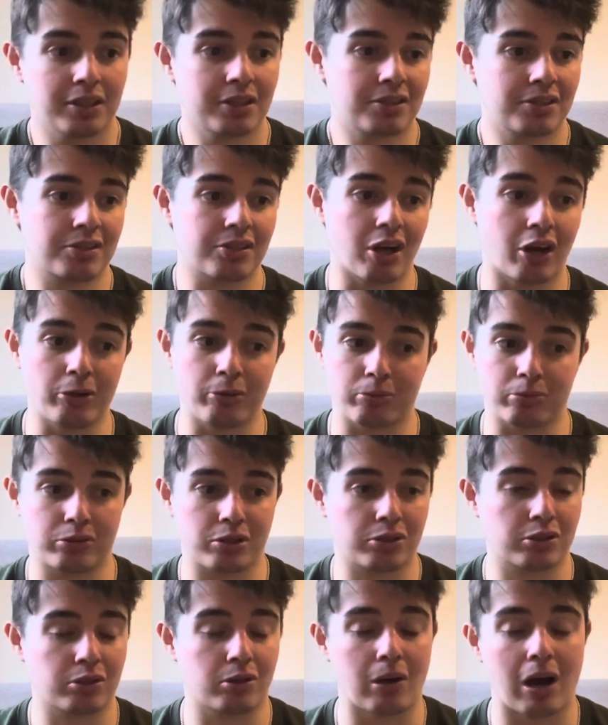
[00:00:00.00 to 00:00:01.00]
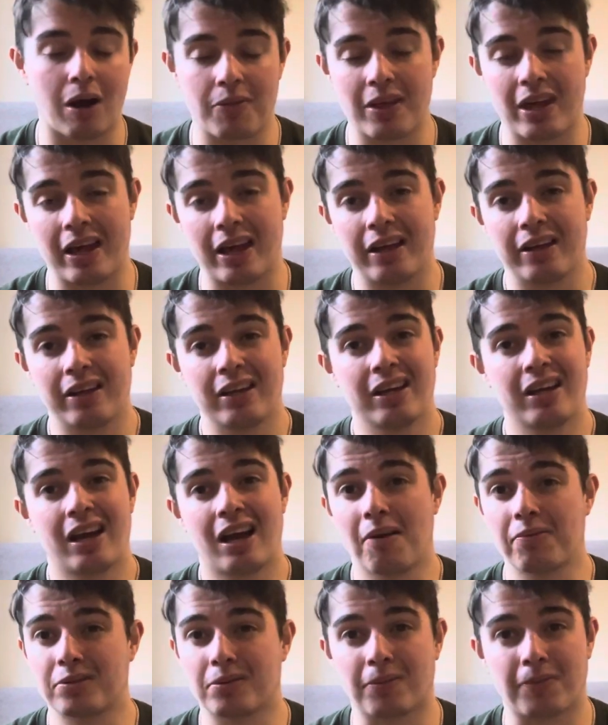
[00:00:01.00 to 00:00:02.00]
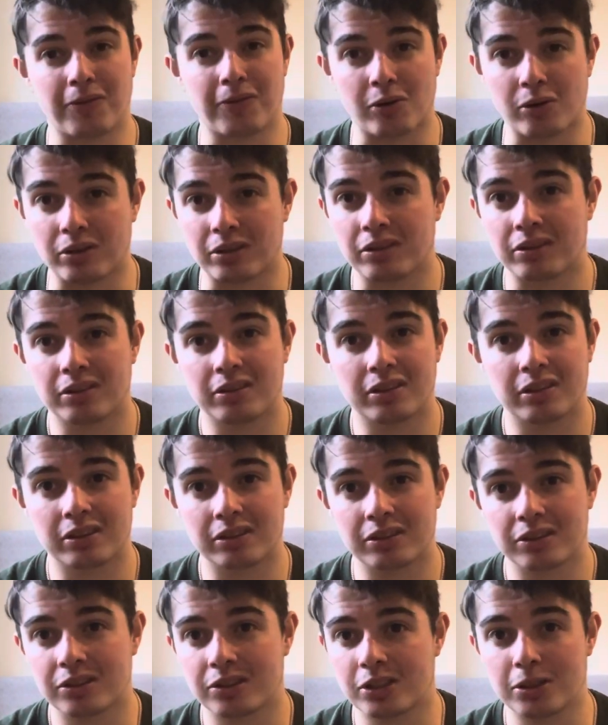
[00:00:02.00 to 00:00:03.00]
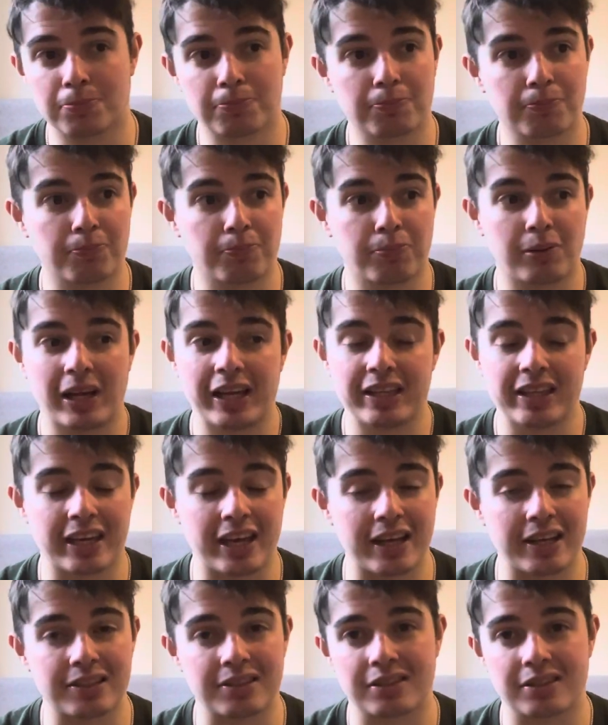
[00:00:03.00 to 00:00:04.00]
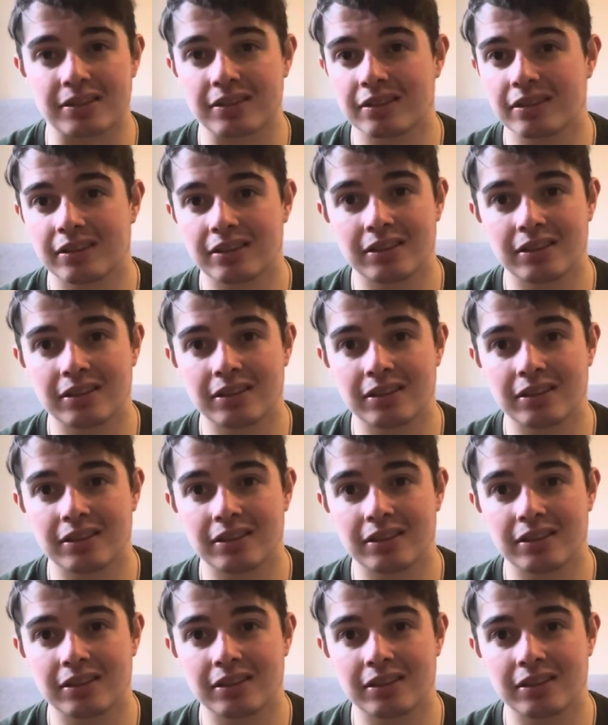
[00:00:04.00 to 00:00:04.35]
So just go out there, have some fun. Just play the kids.